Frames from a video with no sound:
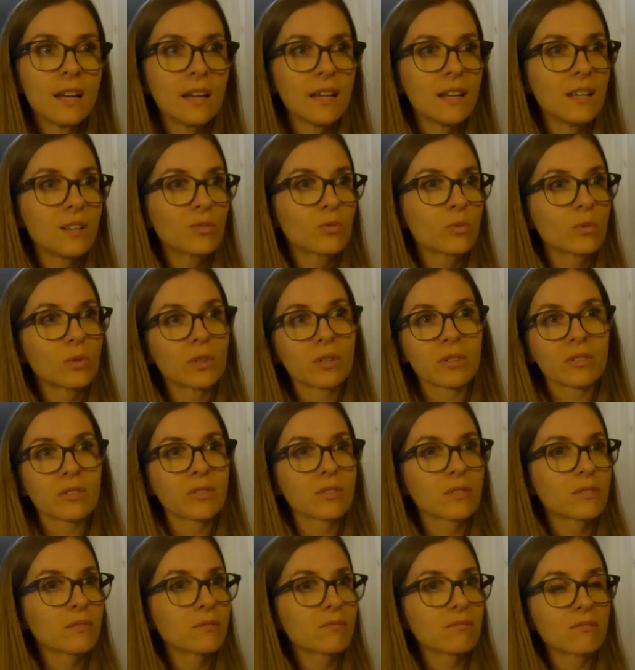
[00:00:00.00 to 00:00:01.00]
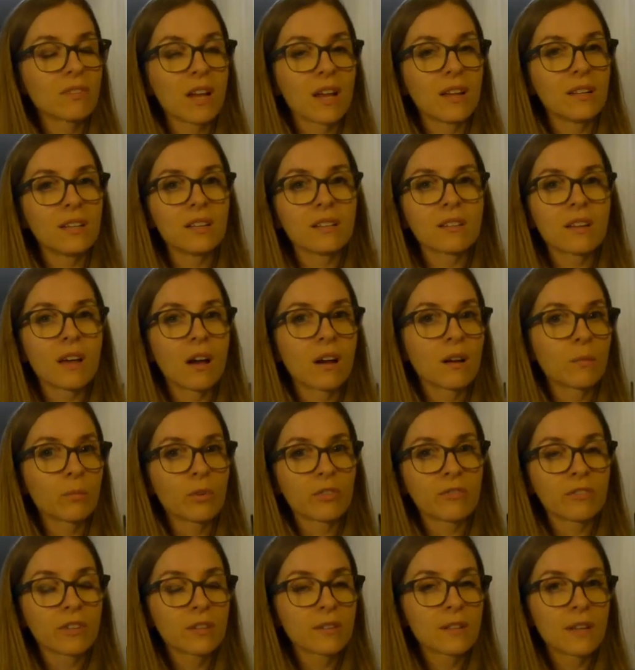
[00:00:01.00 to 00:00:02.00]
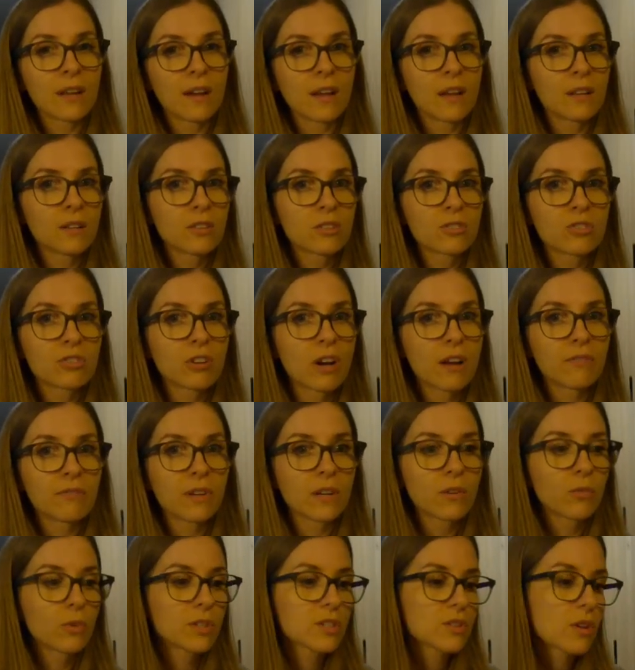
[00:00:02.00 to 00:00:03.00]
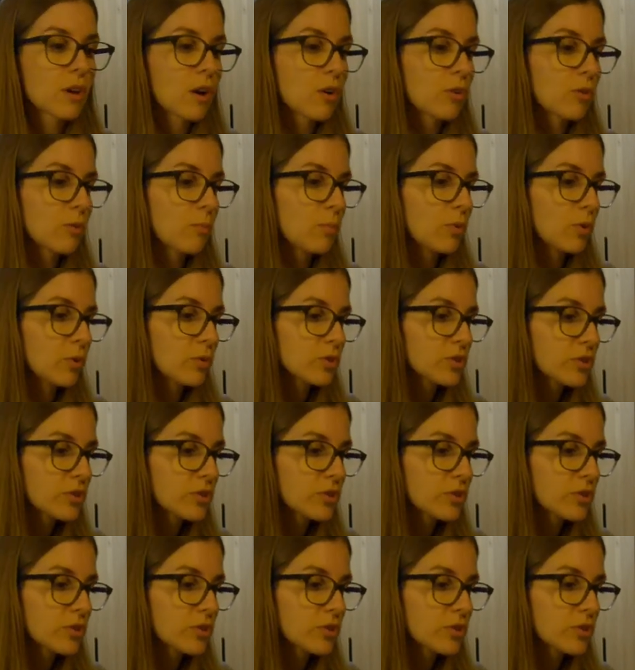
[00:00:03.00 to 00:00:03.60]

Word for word: it was any time of the day, the traffic was horrible.